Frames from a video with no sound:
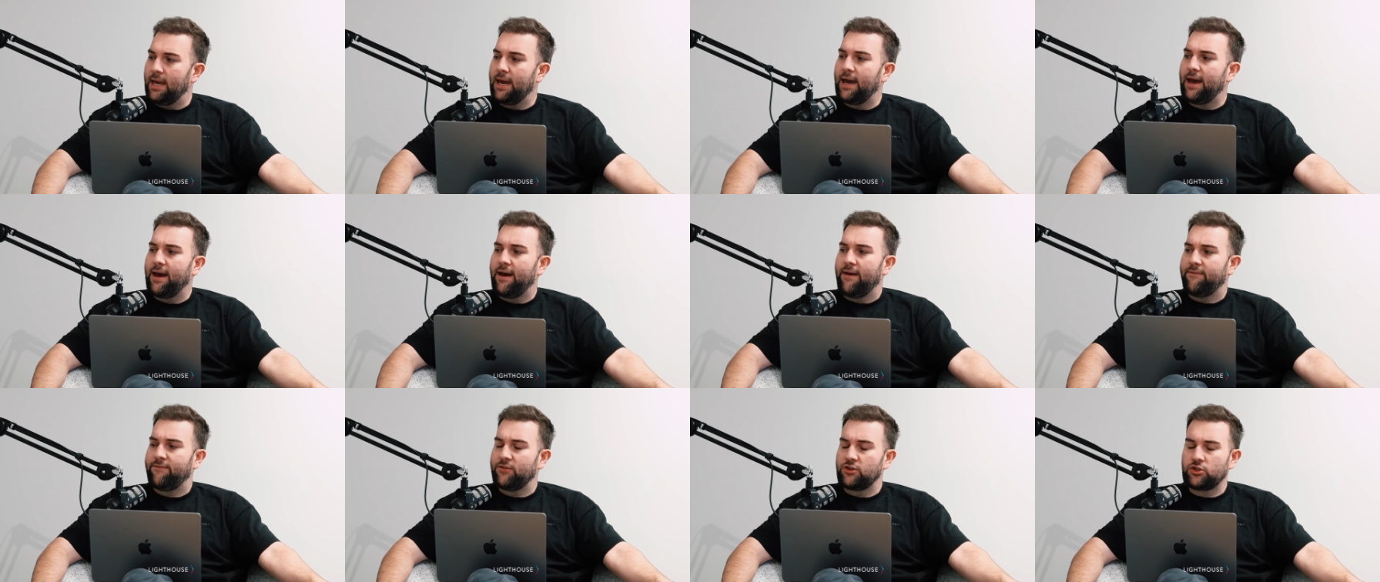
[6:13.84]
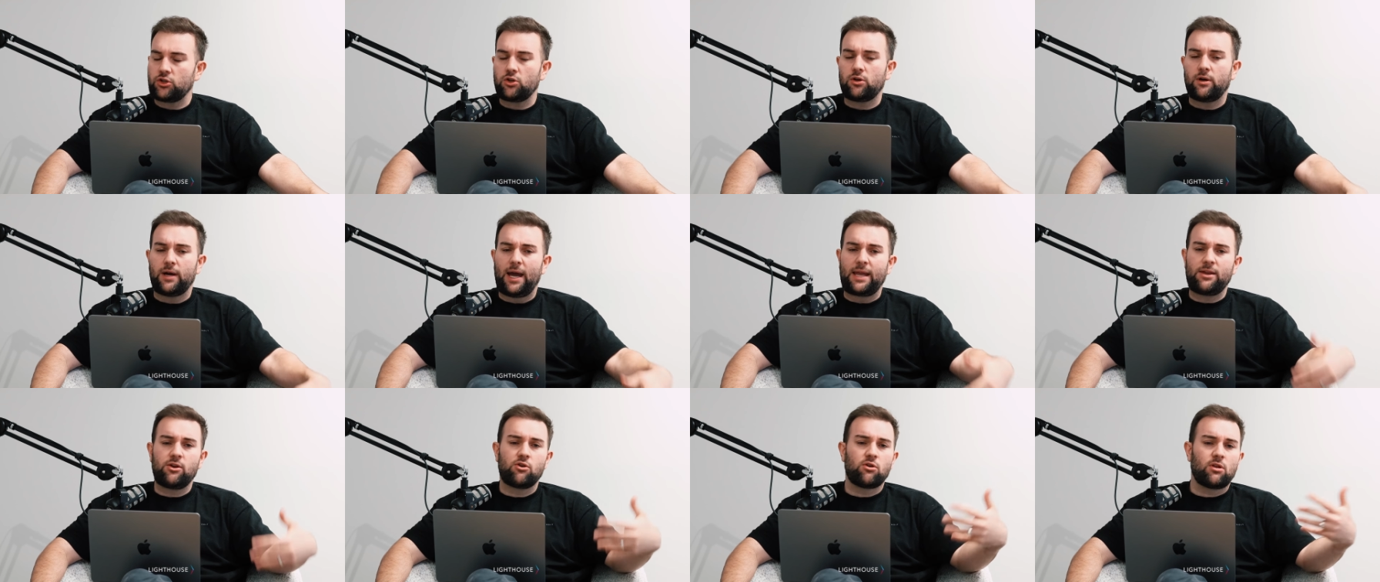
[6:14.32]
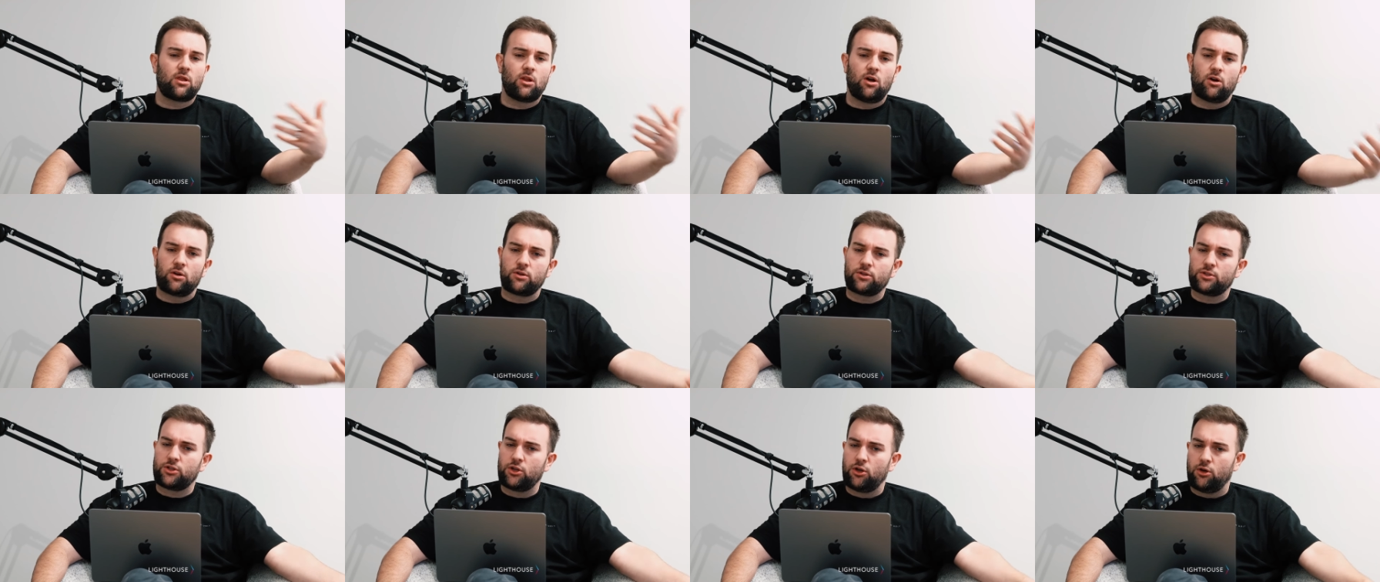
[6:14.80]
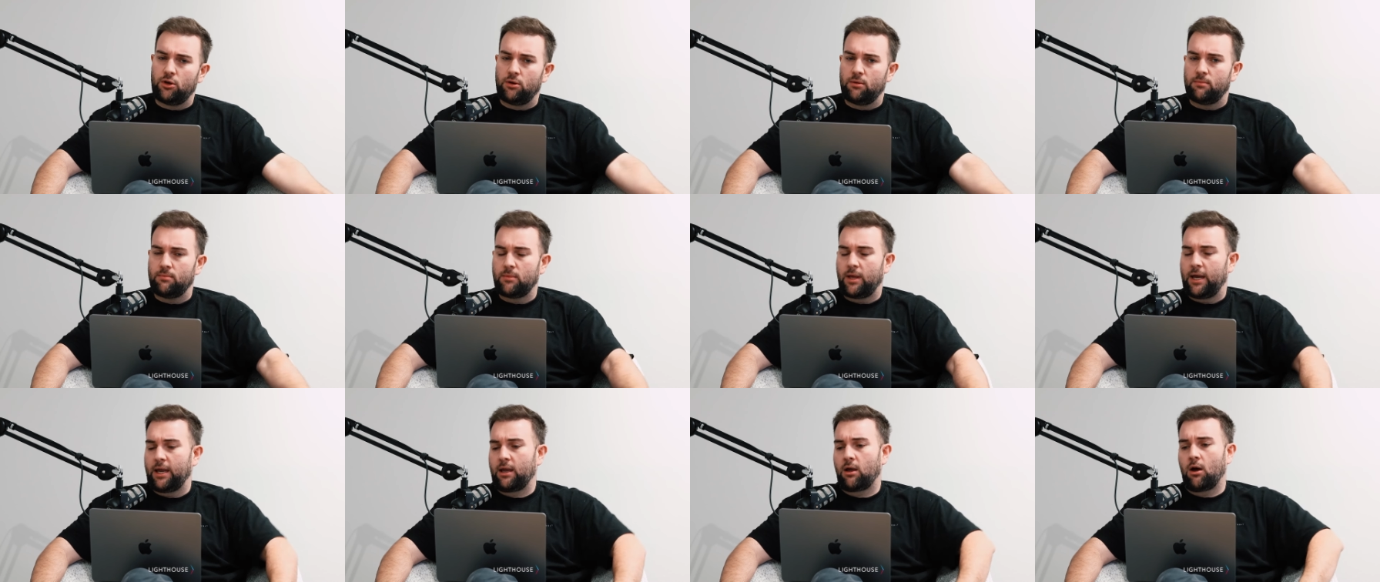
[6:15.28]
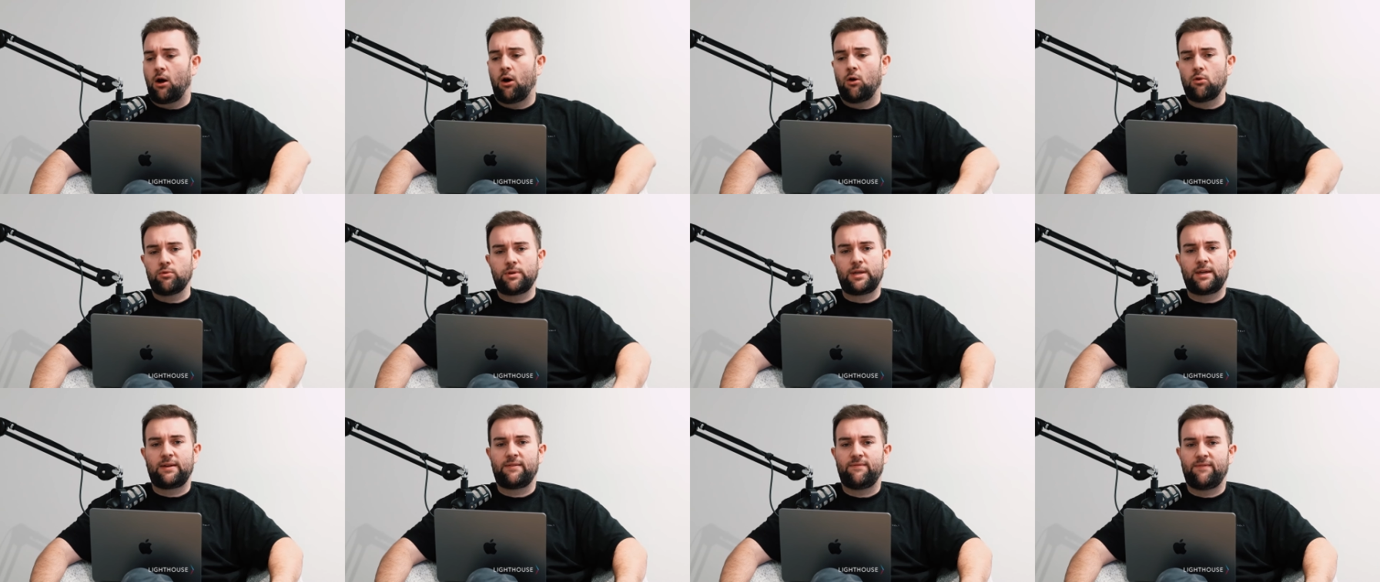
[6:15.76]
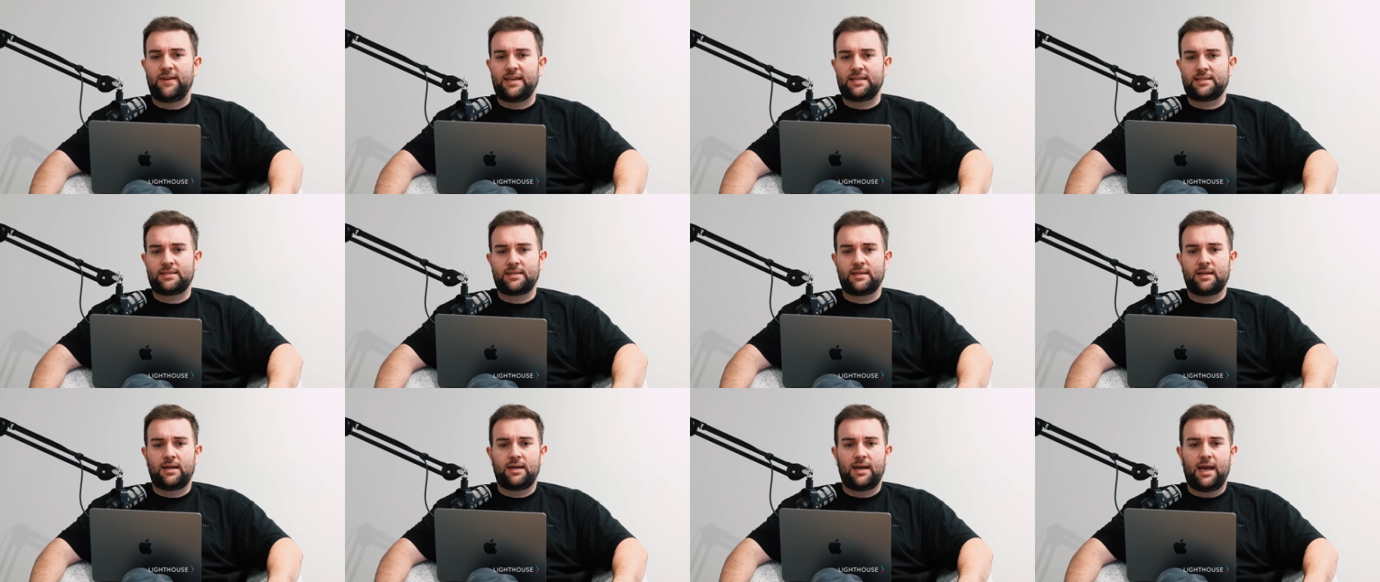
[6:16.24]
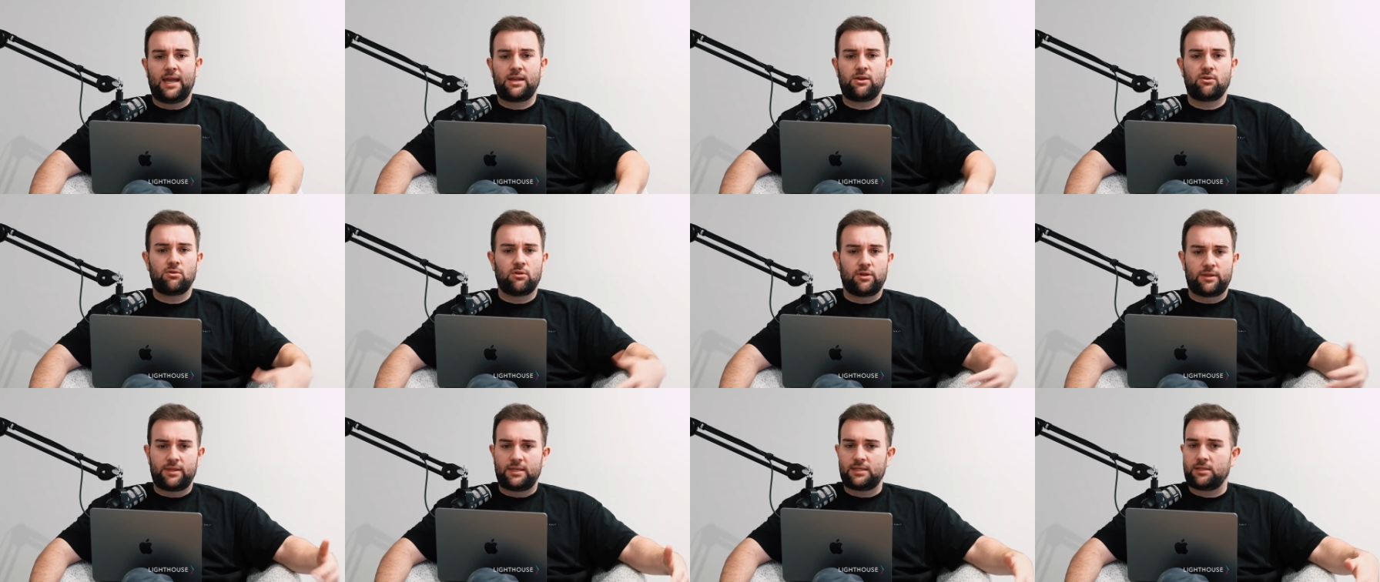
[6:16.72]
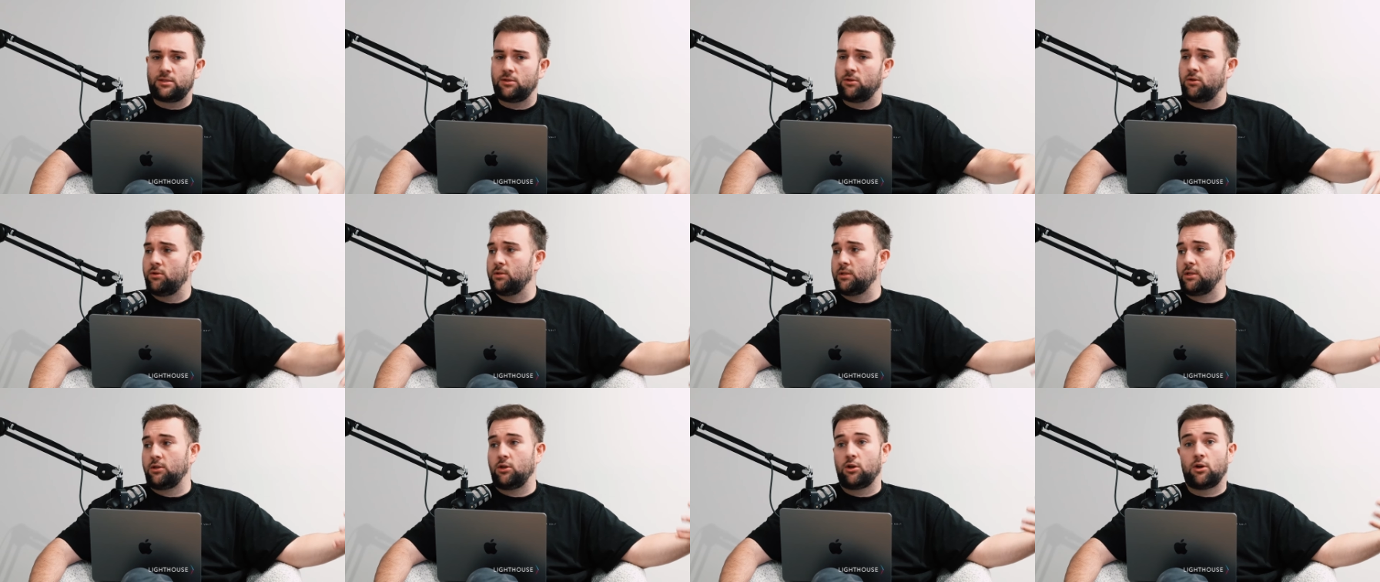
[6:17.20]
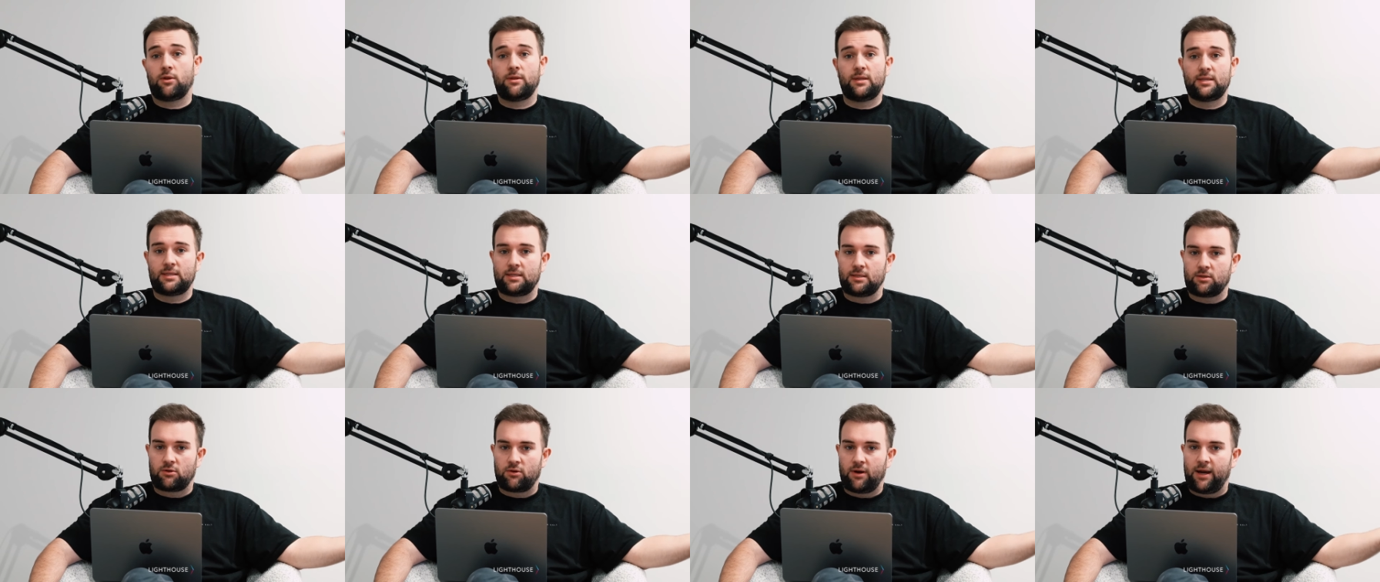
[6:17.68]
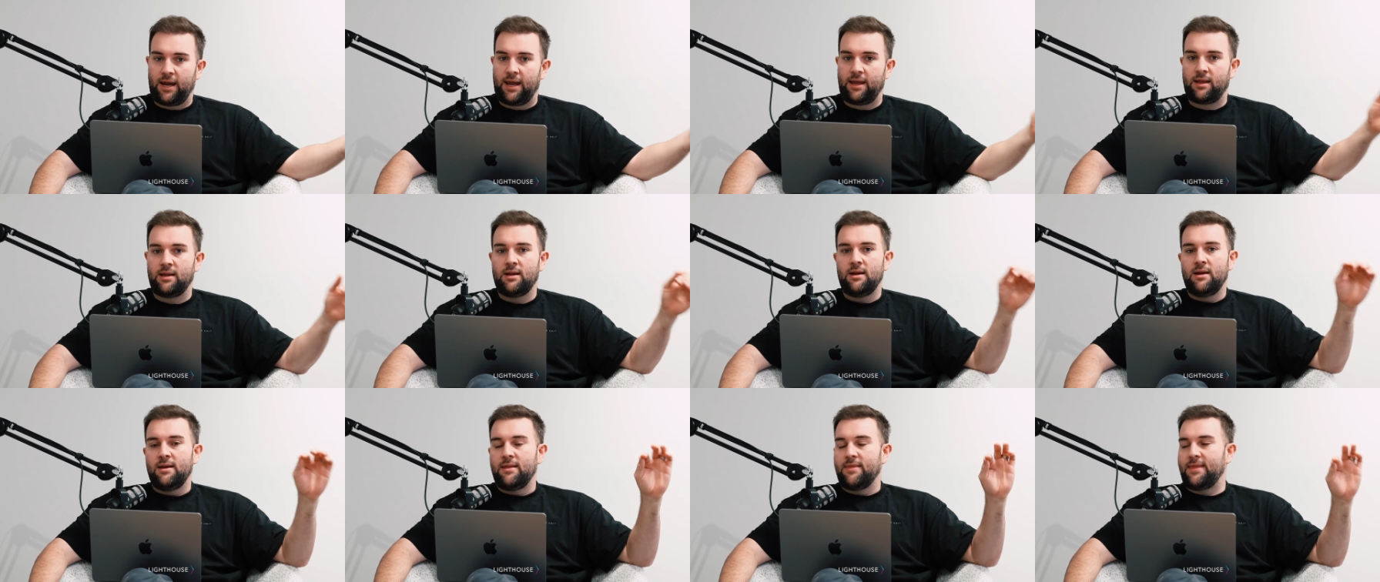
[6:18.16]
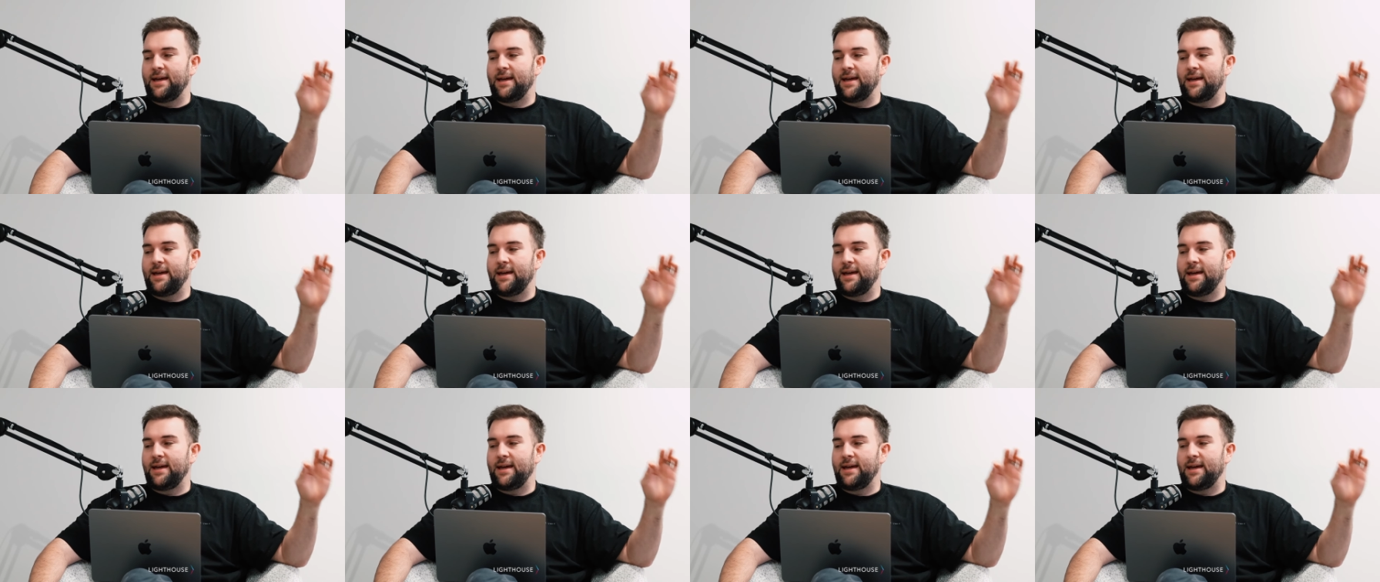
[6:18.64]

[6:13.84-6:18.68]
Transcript: Yeah, for sure. And you're a long-term, holding investor and you look at this news and you go, this is great.